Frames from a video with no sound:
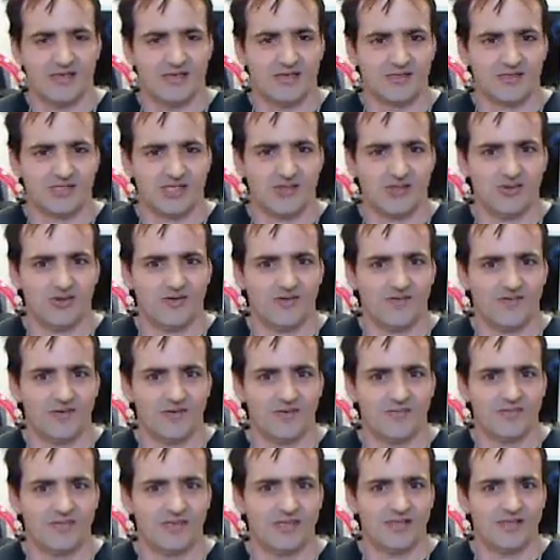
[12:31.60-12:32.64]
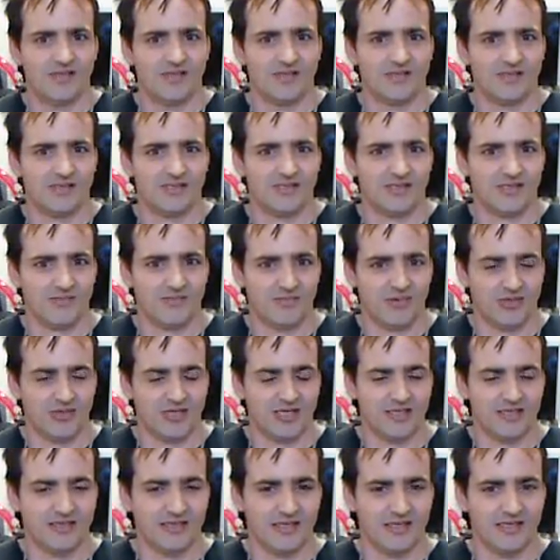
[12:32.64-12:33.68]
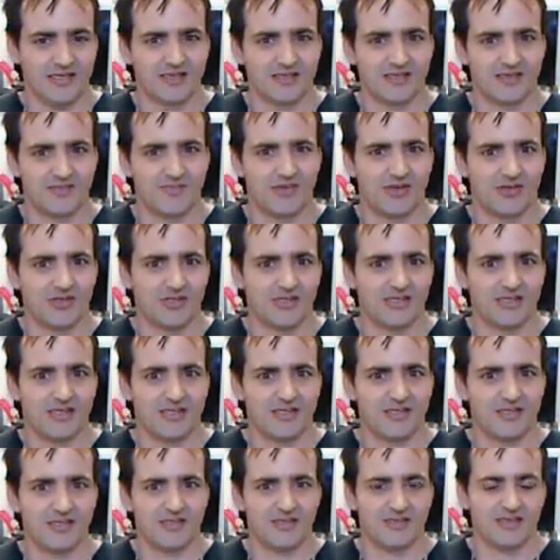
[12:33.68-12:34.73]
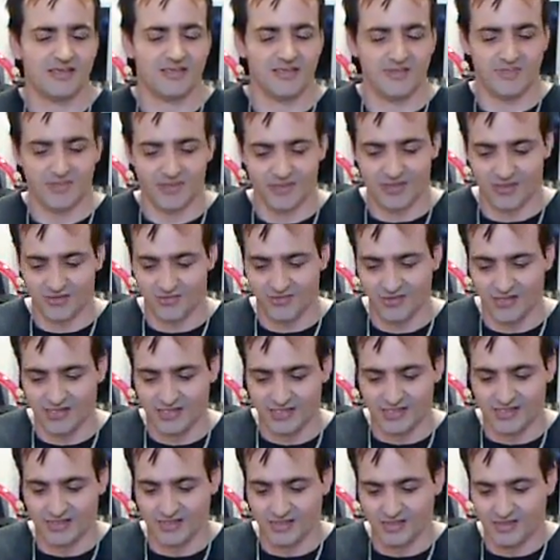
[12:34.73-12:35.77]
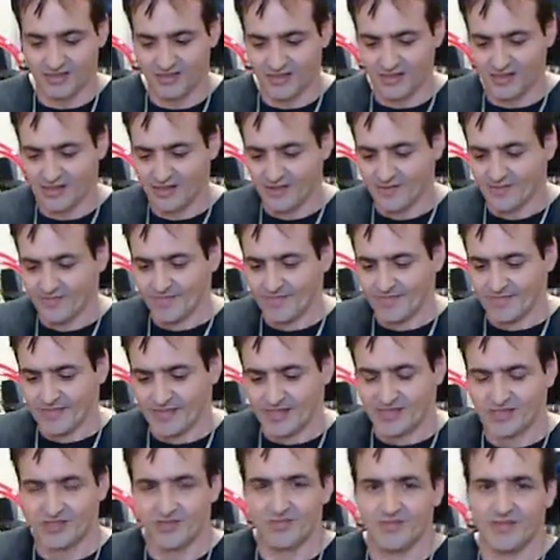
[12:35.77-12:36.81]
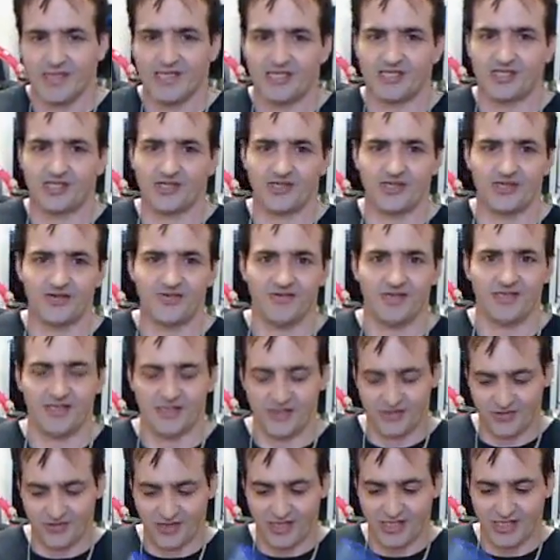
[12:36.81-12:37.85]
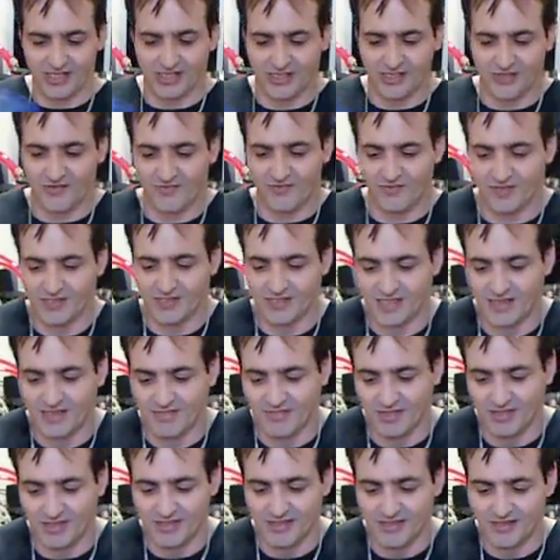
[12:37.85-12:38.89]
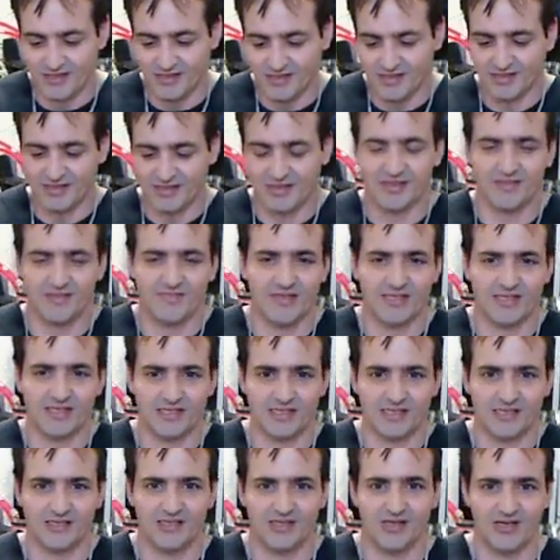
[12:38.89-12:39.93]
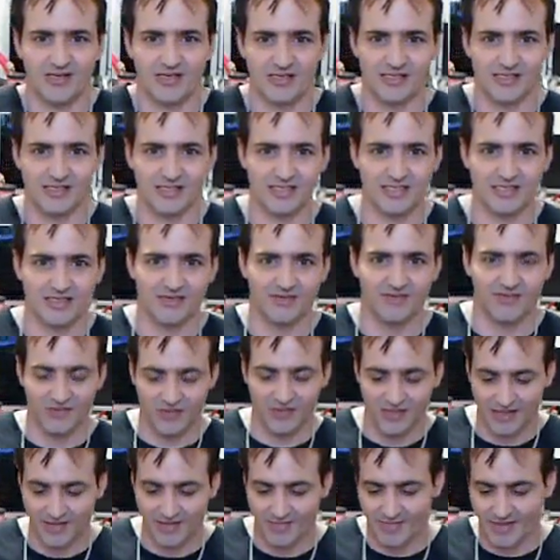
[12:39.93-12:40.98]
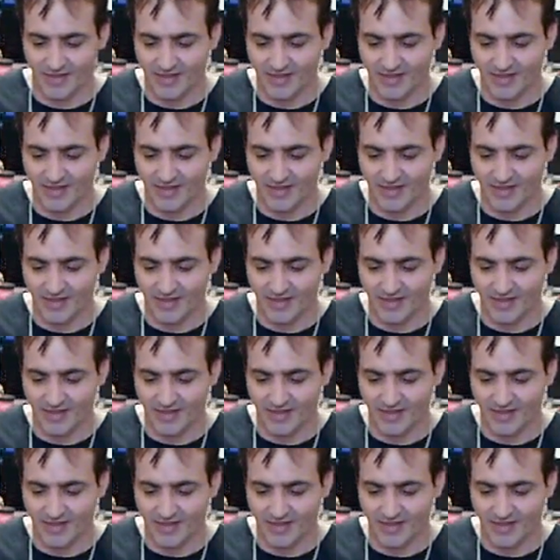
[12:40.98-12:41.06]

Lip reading: 2 of them, to put in there to pull it in, and then you put the threads in. So make sure you read the directions for assembling. It makes it a lot easier for them.